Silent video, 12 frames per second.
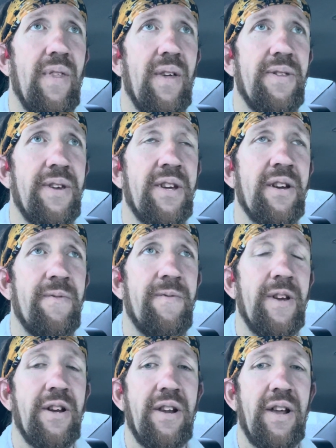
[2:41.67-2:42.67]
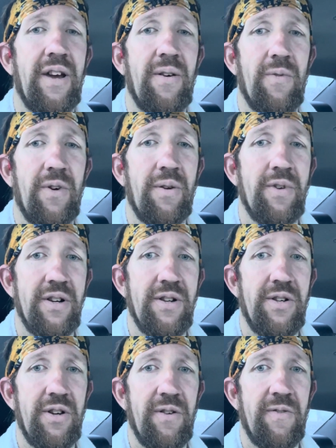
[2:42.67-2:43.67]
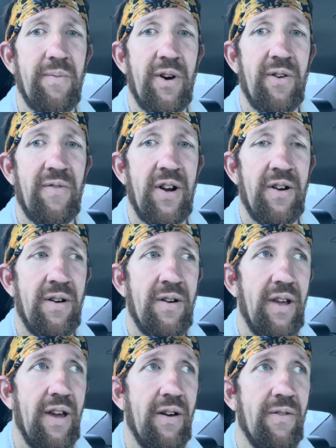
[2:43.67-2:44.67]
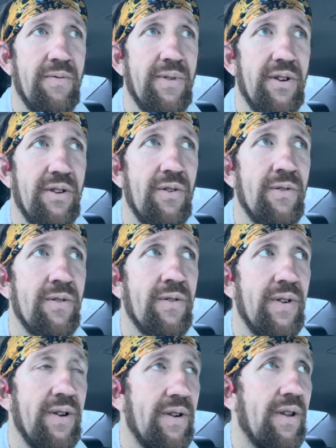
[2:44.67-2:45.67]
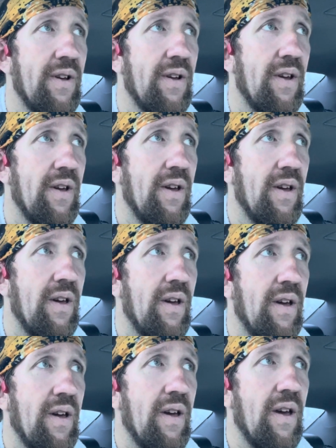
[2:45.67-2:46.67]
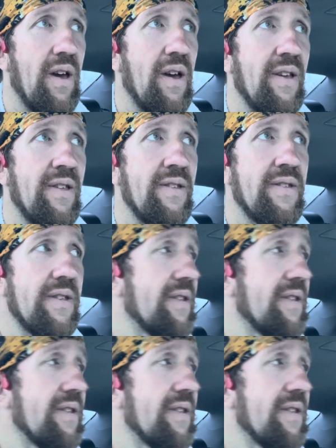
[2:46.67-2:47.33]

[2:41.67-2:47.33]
I think I figured out what I'm going to do for my run how I'm going to conquer it and